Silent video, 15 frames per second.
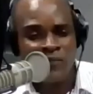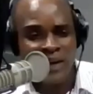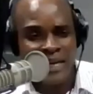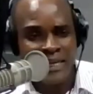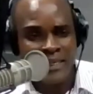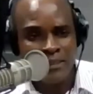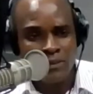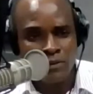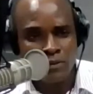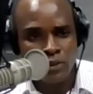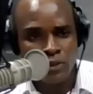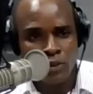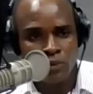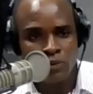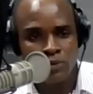And that
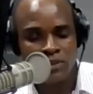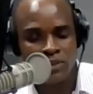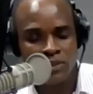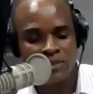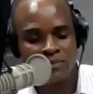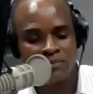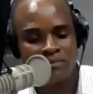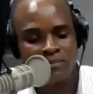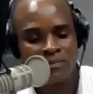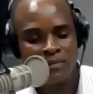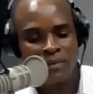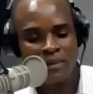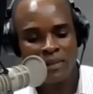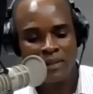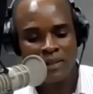said, on a
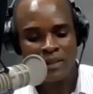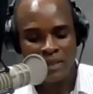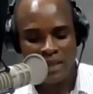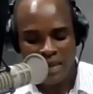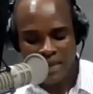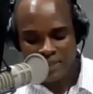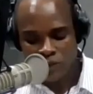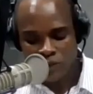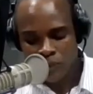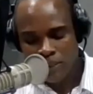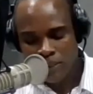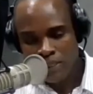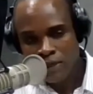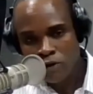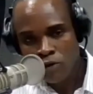final note,
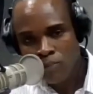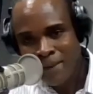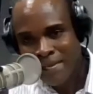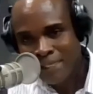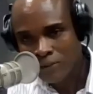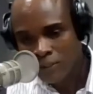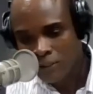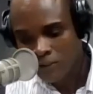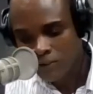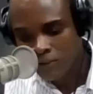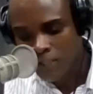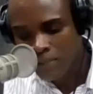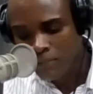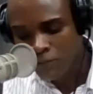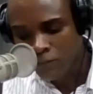as we go back to the
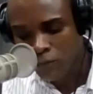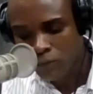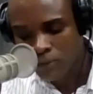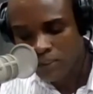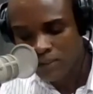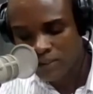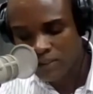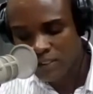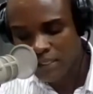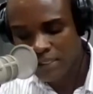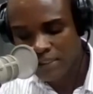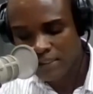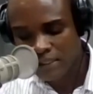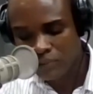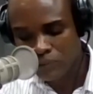theme for this
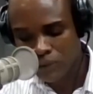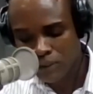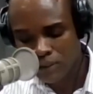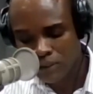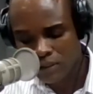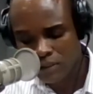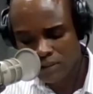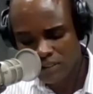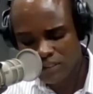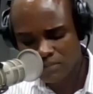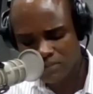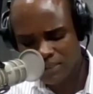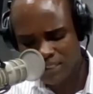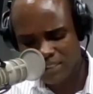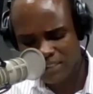year's World Autism Day
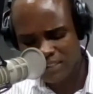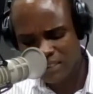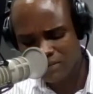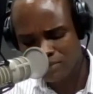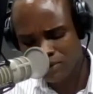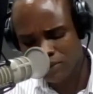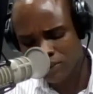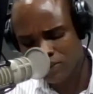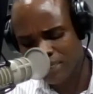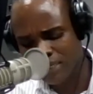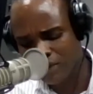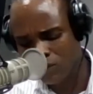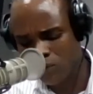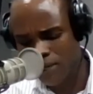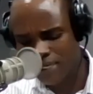celebration and
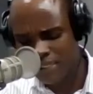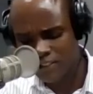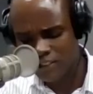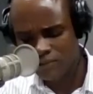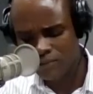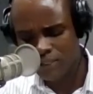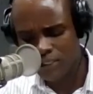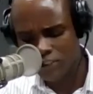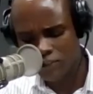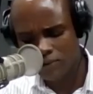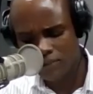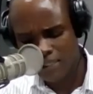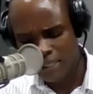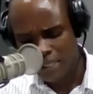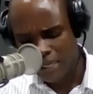awareness creation,
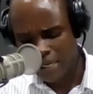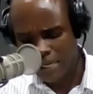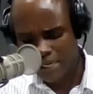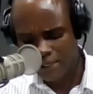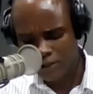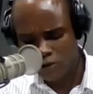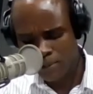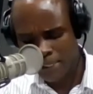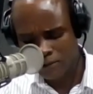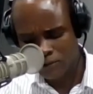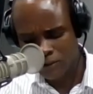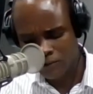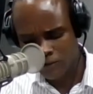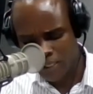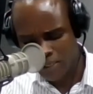I go back to the
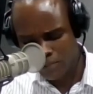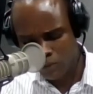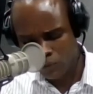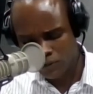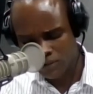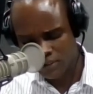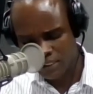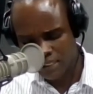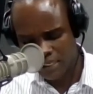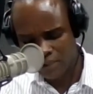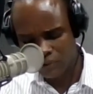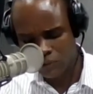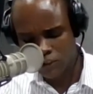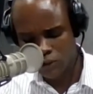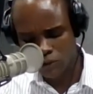theme once again,
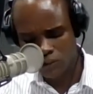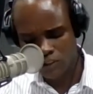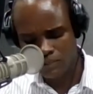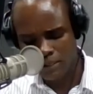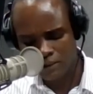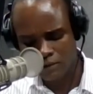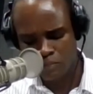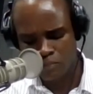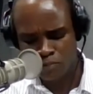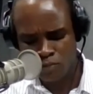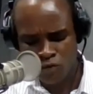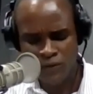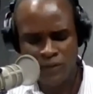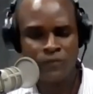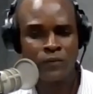which talks about
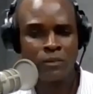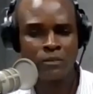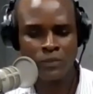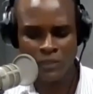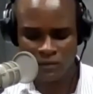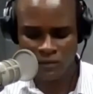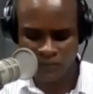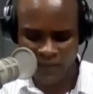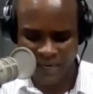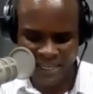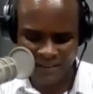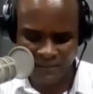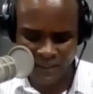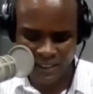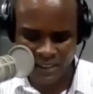moving from
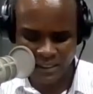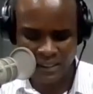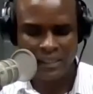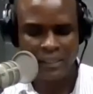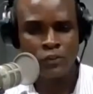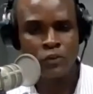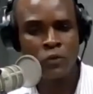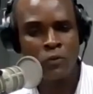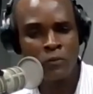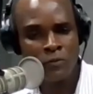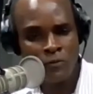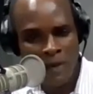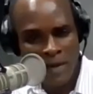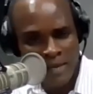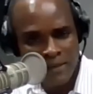surviving to
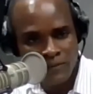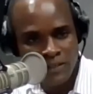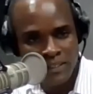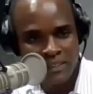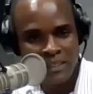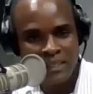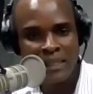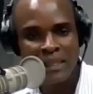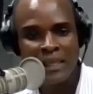thriving.